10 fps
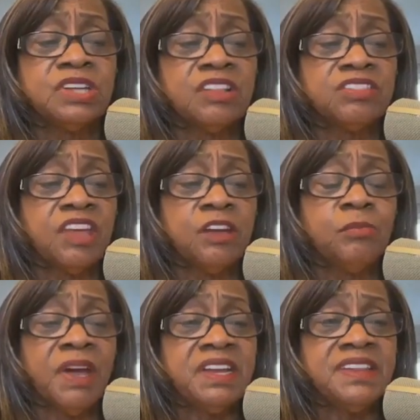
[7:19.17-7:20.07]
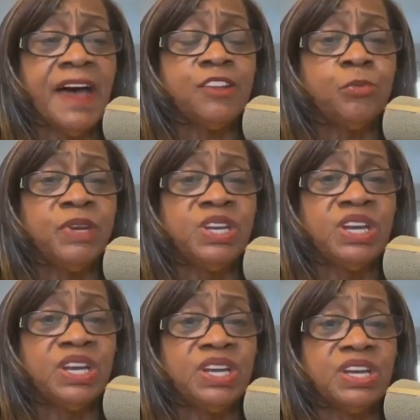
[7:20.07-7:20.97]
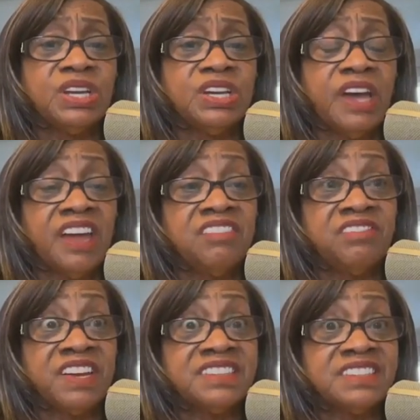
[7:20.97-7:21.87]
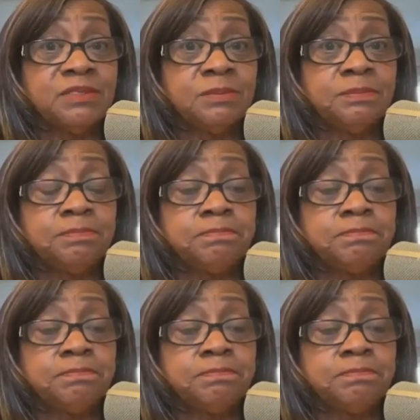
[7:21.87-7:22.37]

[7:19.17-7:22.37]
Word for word: that they may not be a victim